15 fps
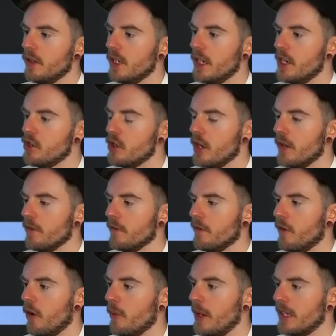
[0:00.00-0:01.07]
He should even
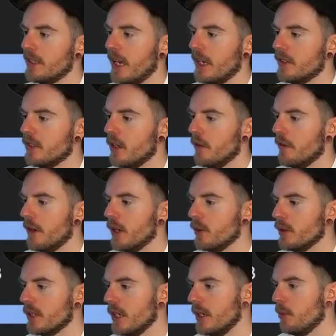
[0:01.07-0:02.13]
4-bet 10s at a
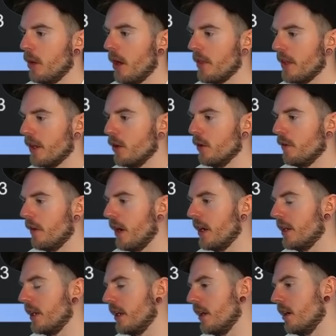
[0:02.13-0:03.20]
frequency, but I think you'll find
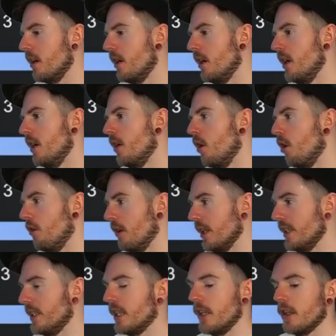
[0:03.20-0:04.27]
here or at
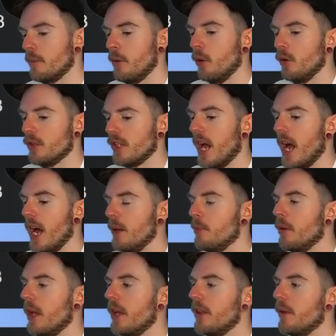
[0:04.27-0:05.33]
least in the pools that I
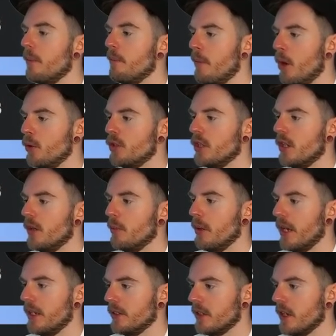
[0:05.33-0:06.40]
play, that most of your
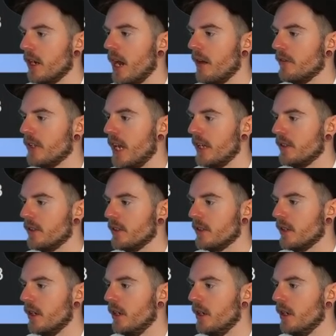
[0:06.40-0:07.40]
players are going to have 10s,